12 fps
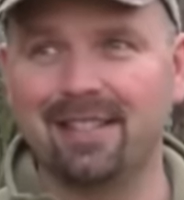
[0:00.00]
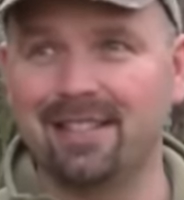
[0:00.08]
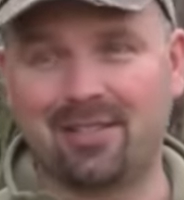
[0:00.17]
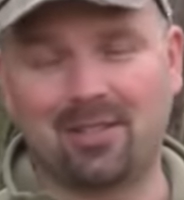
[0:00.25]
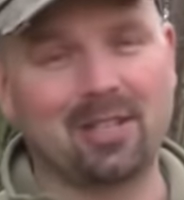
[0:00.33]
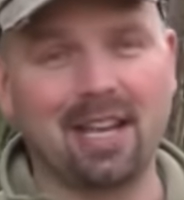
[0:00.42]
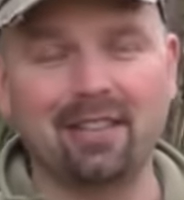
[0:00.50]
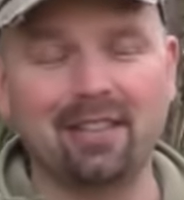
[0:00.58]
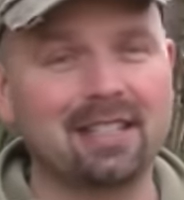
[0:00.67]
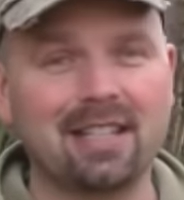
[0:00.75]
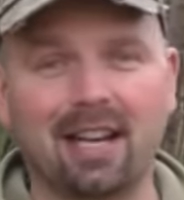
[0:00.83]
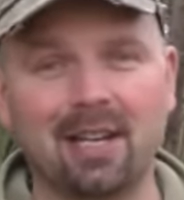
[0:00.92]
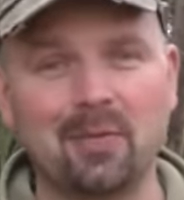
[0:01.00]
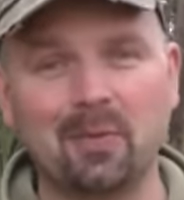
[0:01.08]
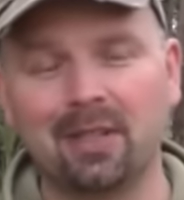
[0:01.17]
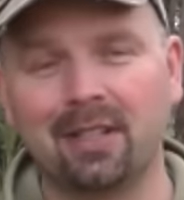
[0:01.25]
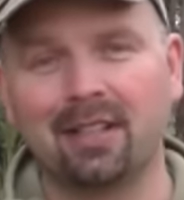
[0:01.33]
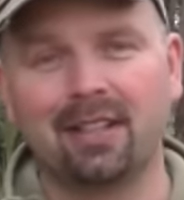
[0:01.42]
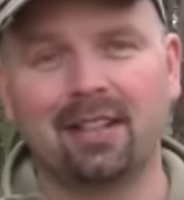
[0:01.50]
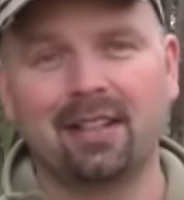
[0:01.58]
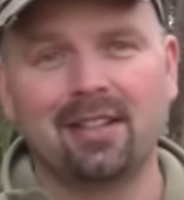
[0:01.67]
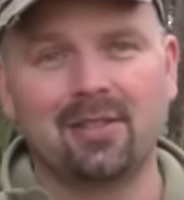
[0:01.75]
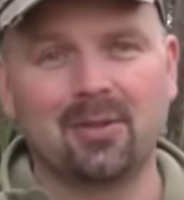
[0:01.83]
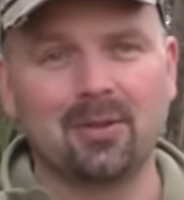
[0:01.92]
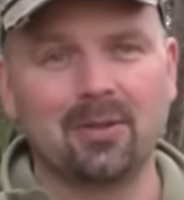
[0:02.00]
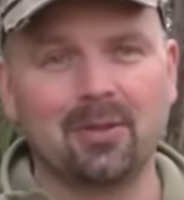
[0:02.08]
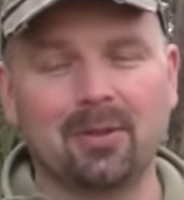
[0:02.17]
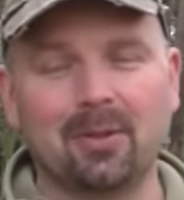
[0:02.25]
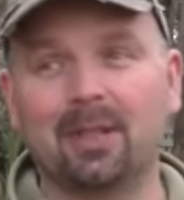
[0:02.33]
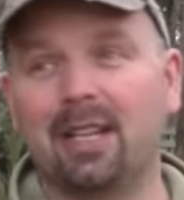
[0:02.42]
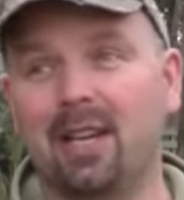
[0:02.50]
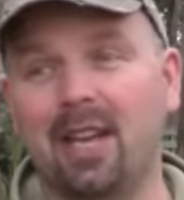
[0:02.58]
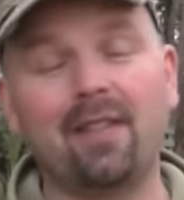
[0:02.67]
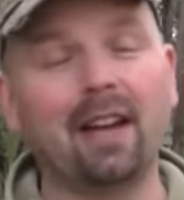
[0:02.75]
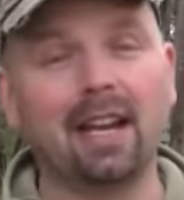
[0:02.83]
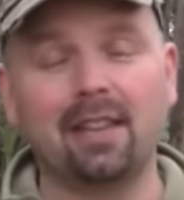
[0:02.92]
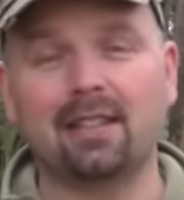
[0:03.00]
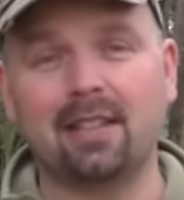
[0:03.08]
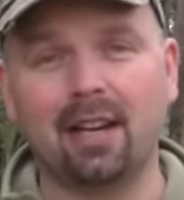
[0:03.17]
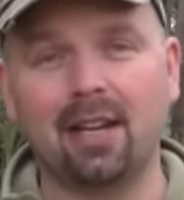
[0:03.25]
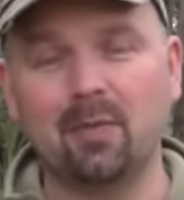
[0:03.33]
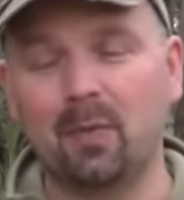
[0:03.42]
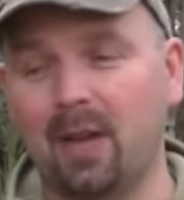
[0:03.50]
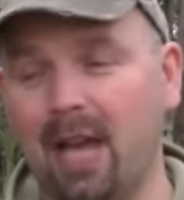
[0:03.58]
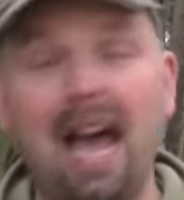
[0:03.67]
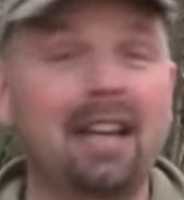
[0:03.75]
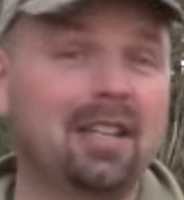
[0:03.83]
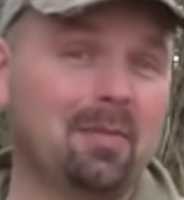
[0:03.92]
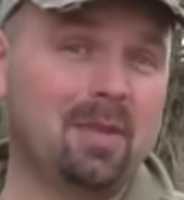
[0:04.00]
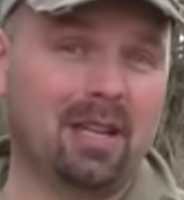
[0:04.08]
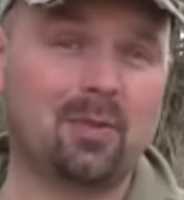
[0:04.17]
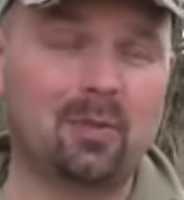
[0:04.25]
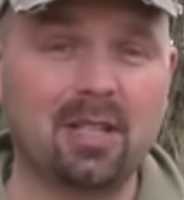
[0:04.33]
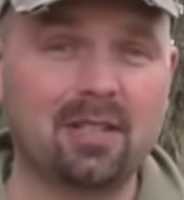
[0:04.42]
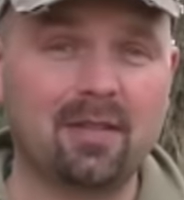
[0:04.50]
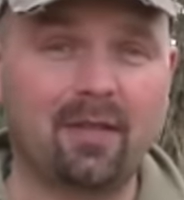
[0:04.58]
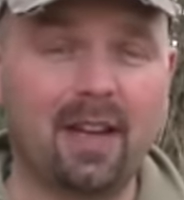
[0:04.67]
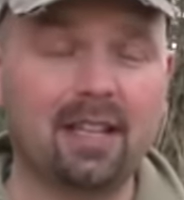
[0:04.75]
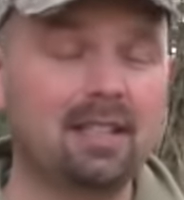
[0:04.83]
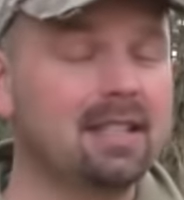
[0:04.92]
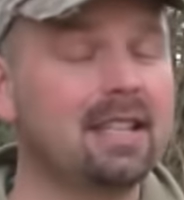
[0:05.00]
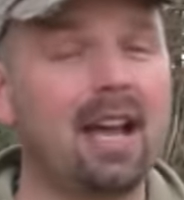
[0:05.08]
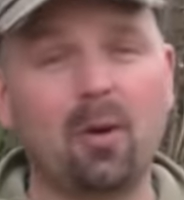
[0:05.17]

it's just getting the time. So if I get the time and I make some decent finds,